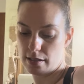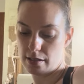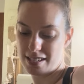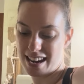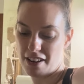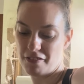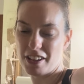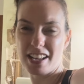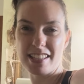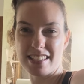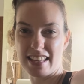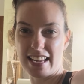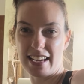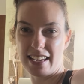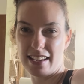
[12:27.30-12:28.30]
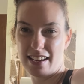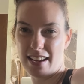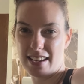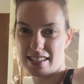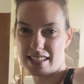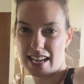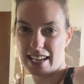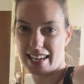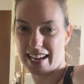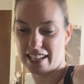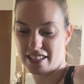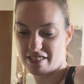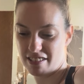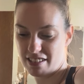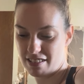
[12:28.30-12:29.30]
Teflon's like, isn't that
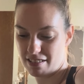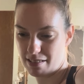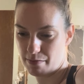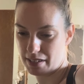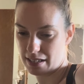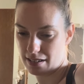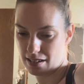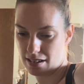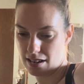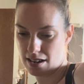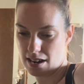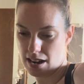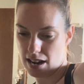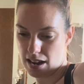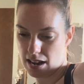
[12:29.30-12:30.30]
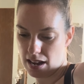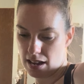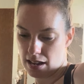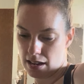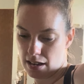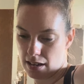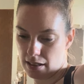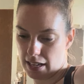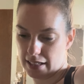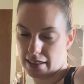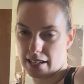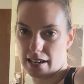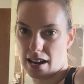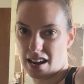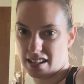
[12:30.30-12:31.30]
cancerous or something? Like
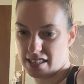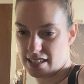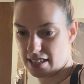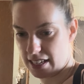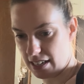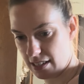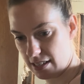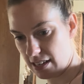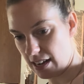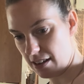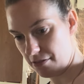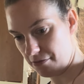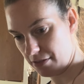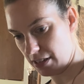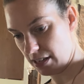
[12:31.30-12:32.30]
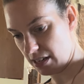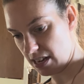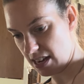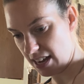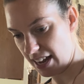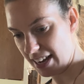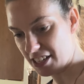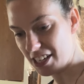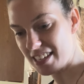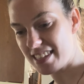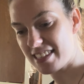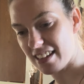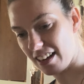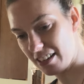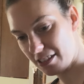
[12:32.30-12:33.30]
the non-stick stuff. It just
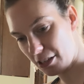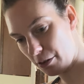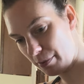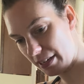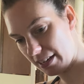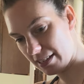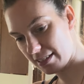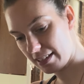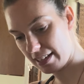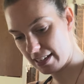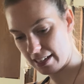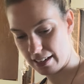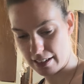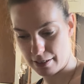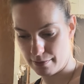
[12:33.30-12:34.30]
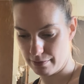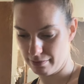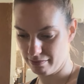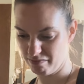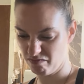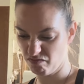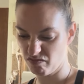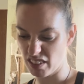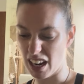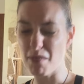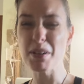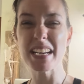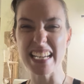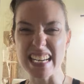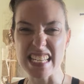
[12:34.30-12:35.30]
sucks though because like, I'm
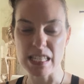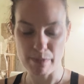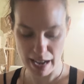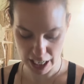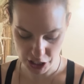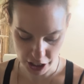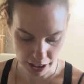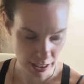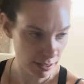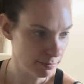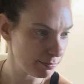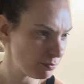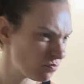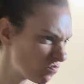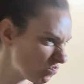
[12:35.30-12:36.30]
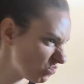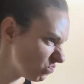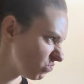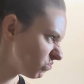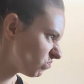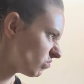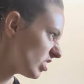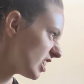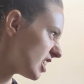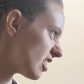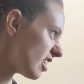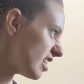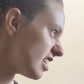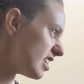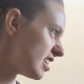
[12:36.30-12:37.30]
gonna get a spatula. It's
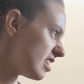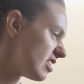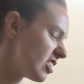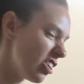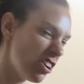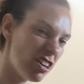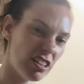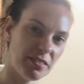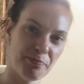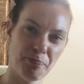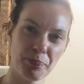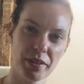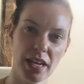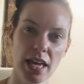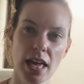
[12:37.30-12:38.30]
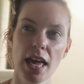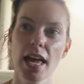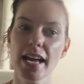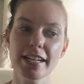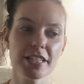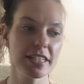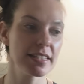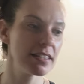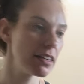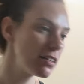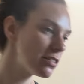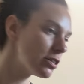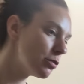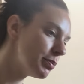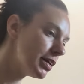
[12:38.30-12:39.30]
starting to ball. It just sucks
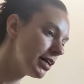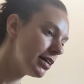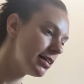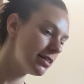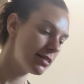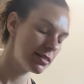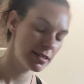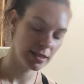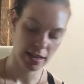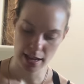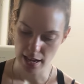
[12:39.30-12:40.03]
though because